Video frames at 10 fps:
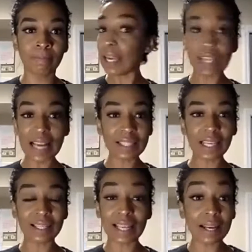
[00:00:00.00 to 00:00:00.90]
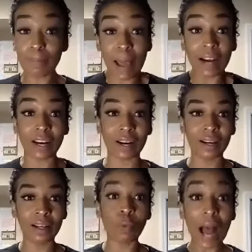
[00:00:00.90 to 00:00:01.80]
That didn't matter.
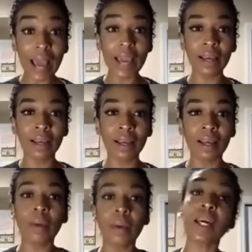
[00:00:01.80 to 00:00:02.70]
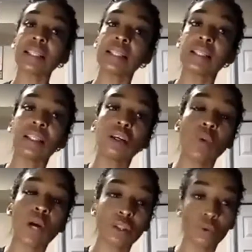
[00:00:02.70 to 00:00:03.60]
Why? Because he still
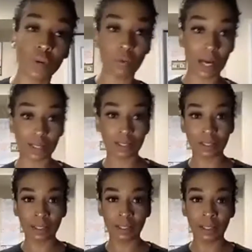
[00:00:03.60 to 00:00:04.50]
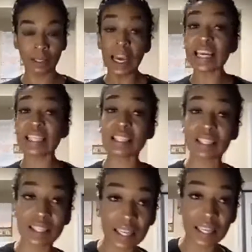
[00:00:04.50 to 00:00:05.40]
was who he was. He
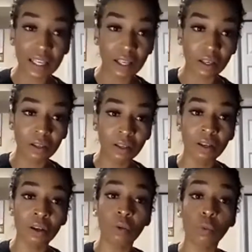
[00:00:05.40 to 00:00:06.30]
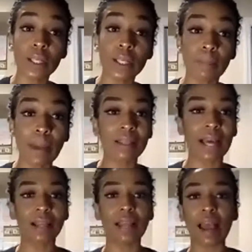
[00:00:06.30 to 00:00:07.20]
still was about
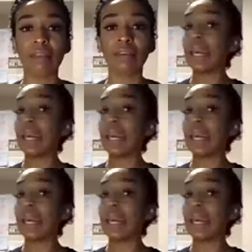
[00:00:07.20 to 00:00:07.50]
that life.